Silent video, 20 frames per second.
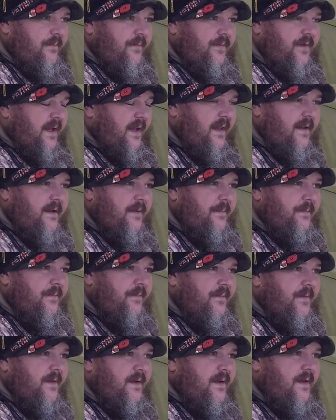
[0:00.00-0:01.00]
Delcam,
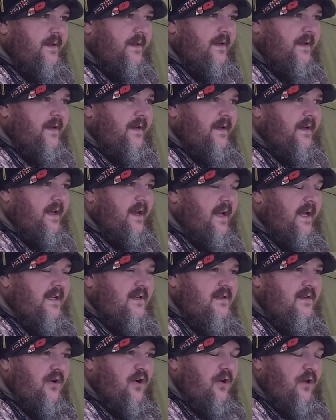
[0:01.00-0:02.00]

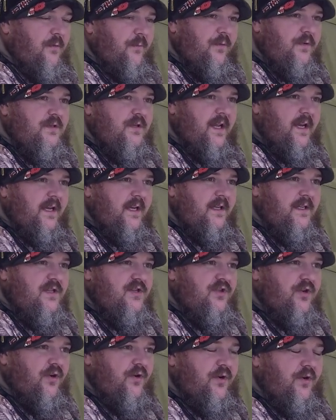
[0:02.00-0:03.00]
it's almost like it's
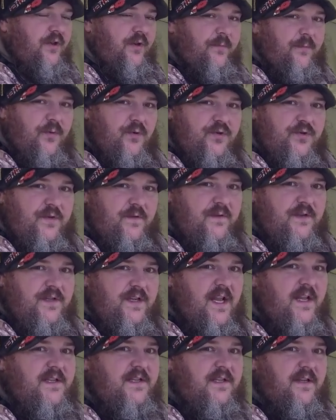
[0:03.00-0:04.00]
stuck on the most
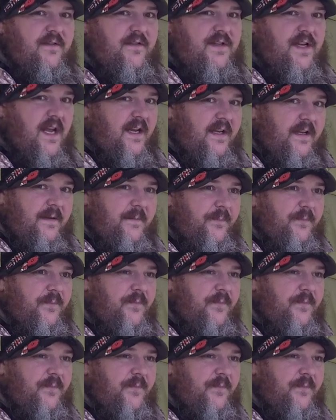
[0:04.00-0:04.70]
sensitive setting.